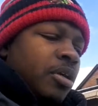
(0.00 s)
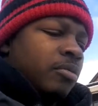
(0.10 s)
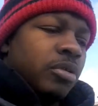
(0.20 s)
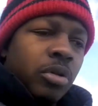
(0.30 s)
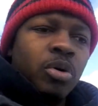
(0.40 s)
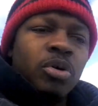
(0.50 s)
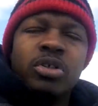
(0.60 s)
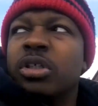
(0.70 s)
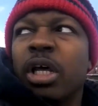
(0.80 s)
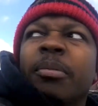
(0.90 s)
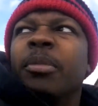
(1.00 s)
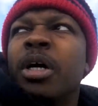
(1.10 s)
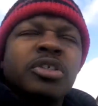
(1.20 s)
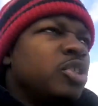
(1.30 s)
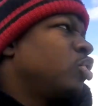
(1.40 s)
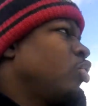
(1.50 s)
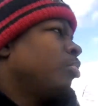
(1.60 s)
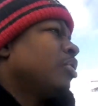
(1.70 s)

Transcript: of the lords like Montezuma,